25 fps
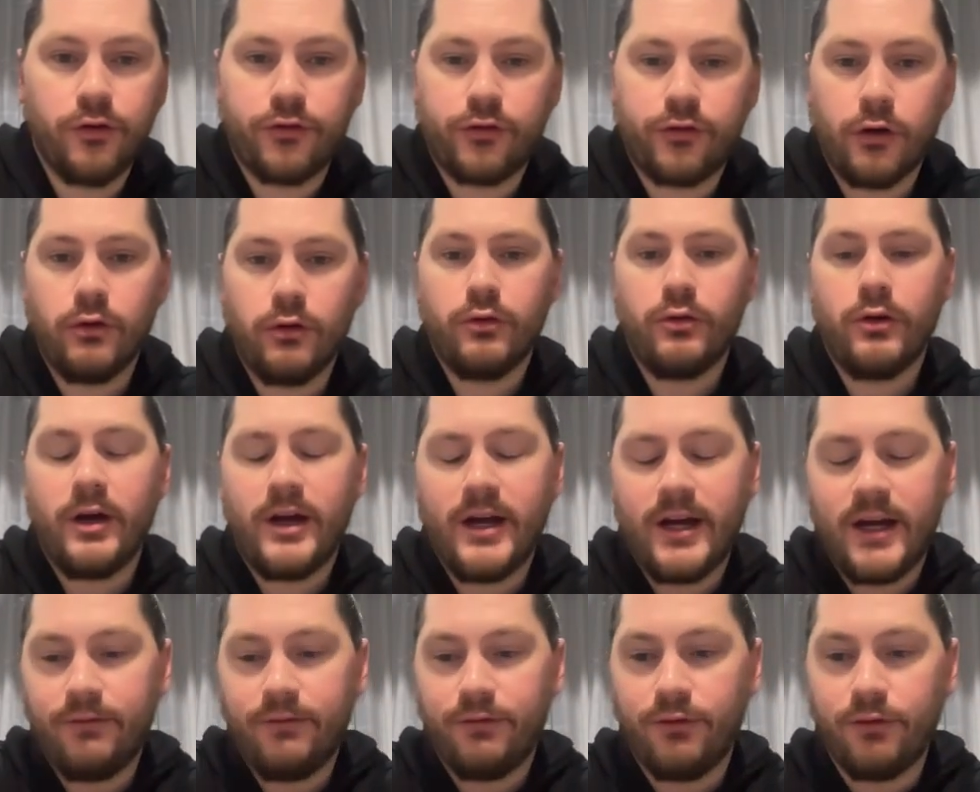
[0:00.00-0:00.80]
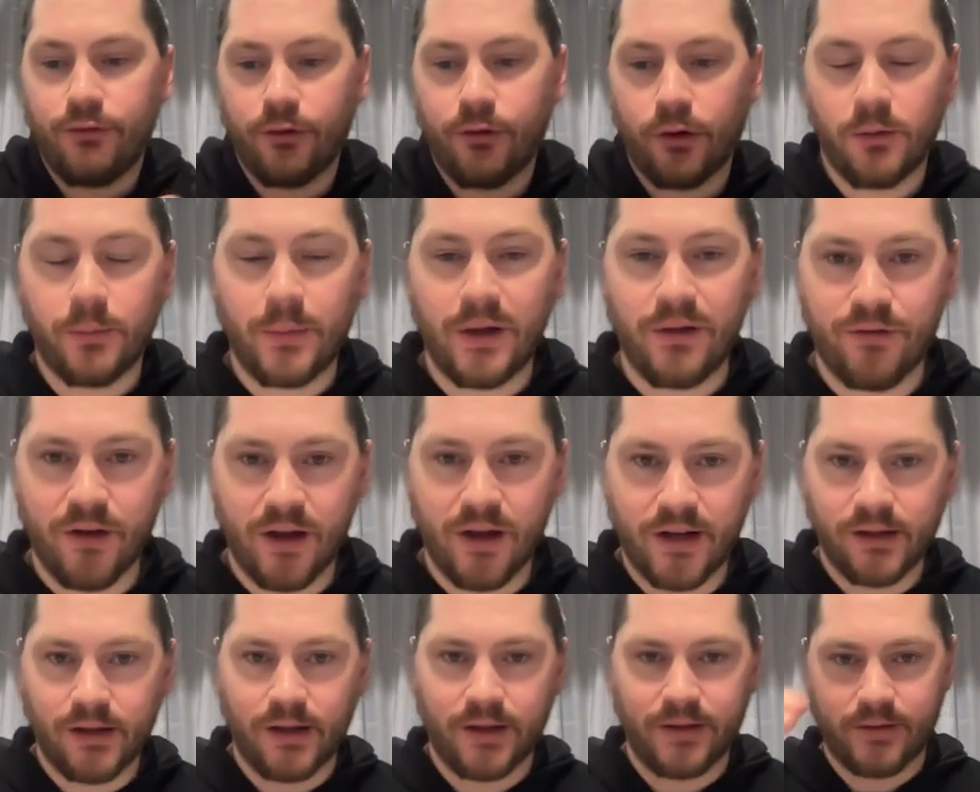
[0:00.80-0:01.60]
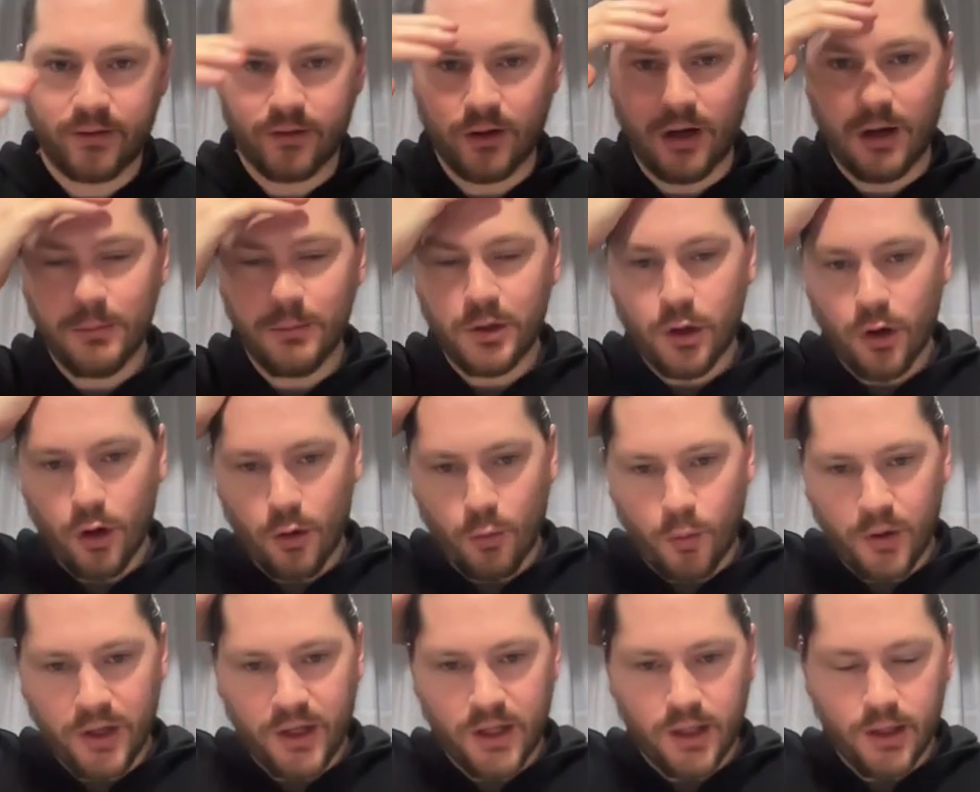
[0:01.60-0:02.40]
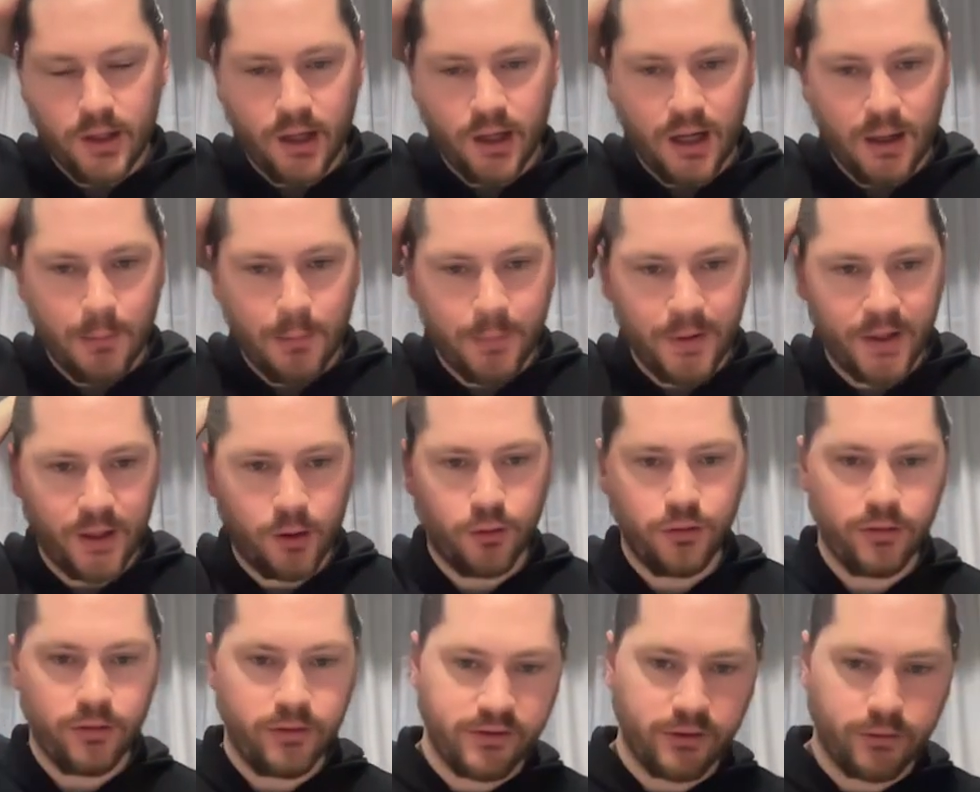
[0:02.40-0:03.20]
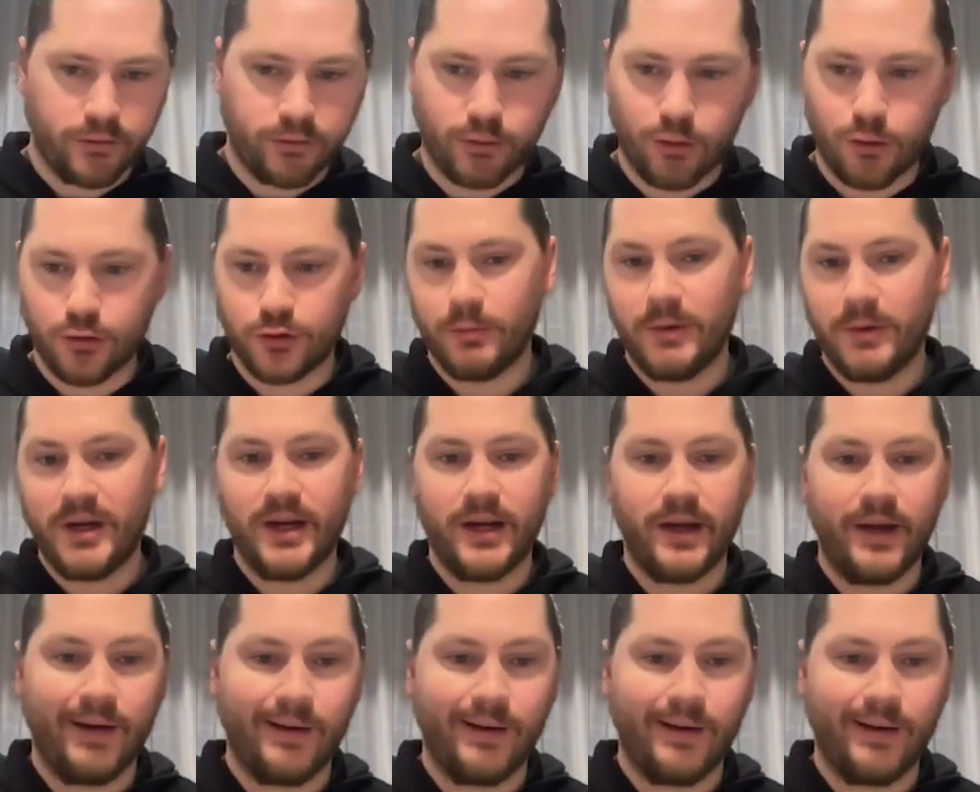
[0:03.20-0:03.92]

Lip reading: So if you followed me for any length of time, you know we are big on using social media